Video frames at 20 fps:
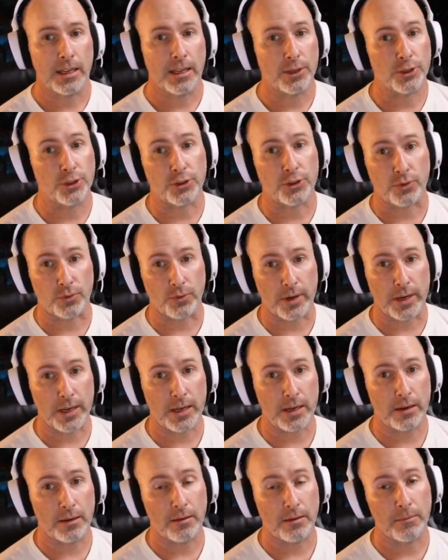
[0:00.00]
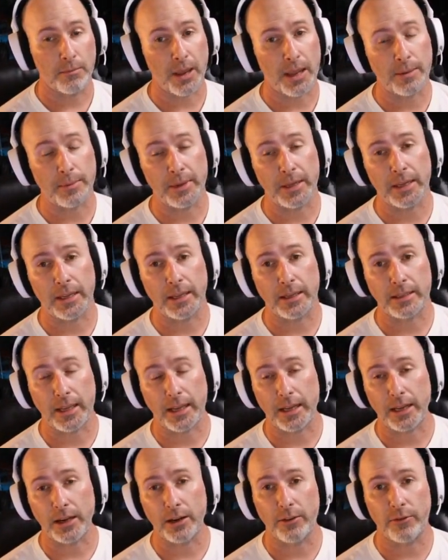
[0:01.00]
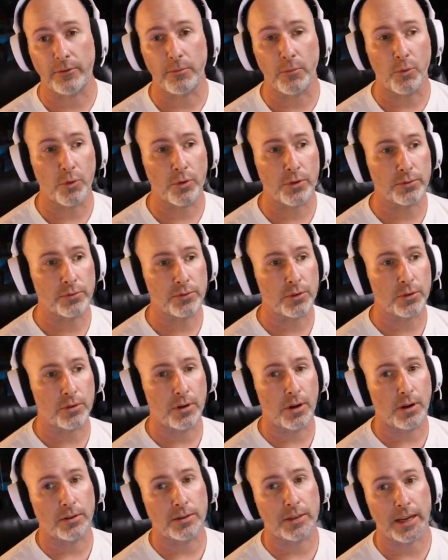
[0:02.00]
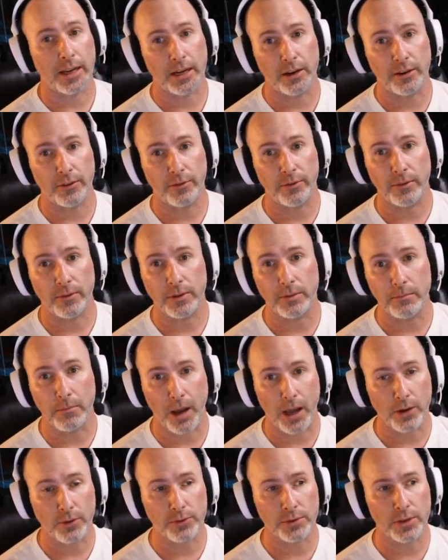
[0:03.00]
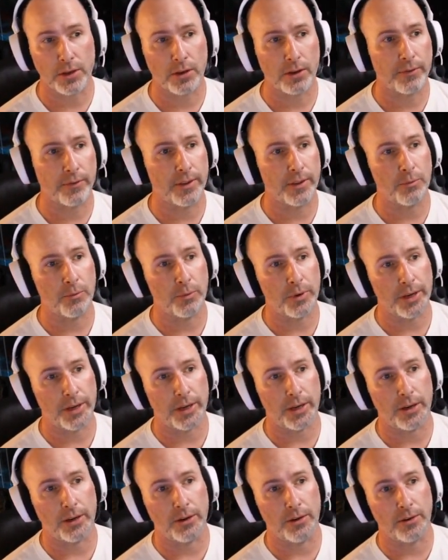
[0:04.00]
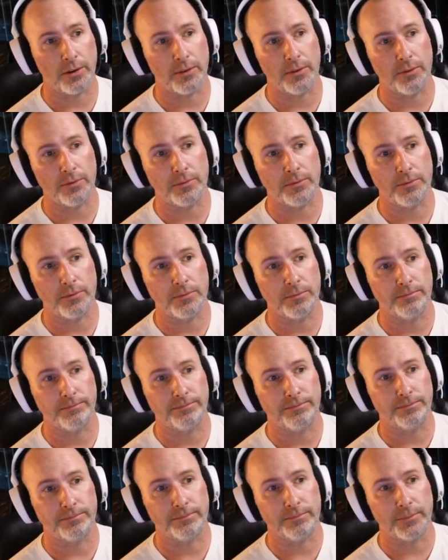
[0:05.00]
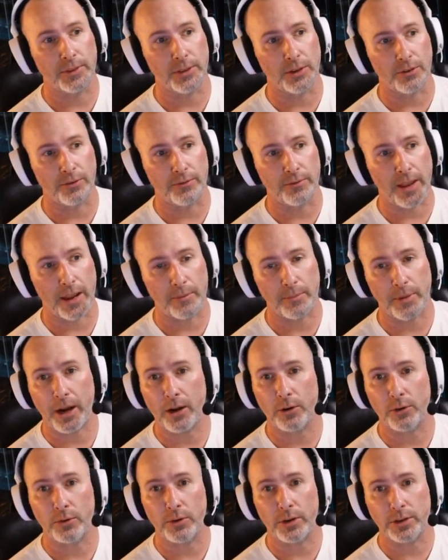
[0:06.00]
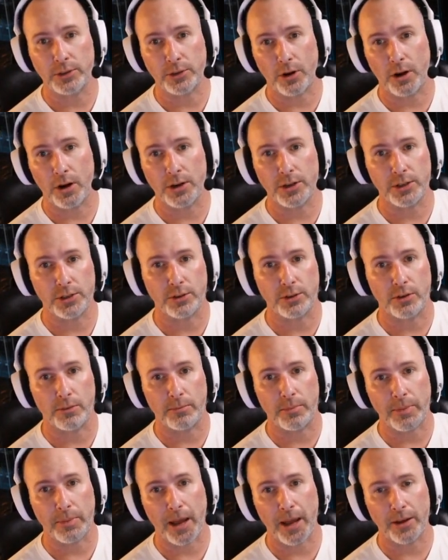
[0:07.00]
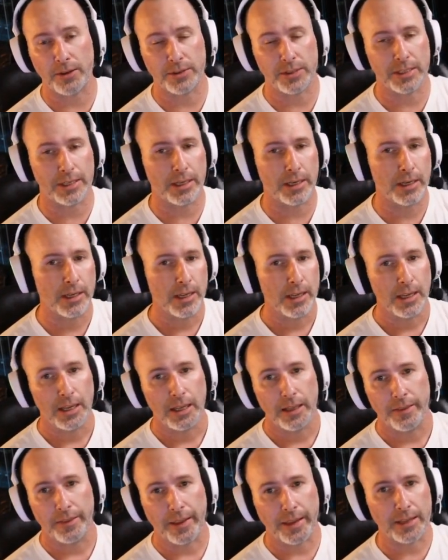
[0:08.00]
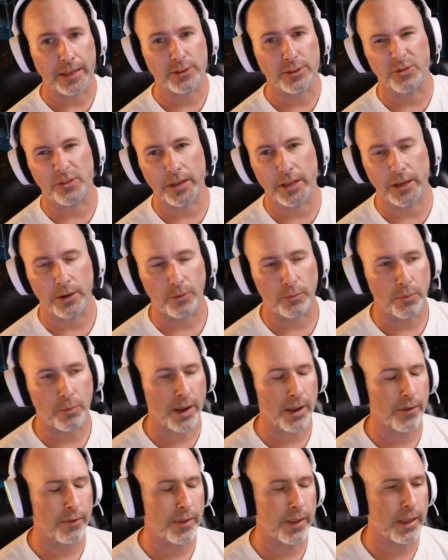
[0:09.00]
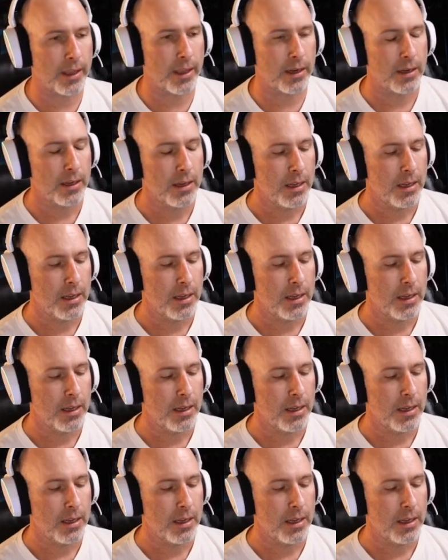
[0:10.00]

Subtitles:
screen, maybe take enough mortals or take enough models off that when your vampire lord charges or piles in, they can sort of get around that.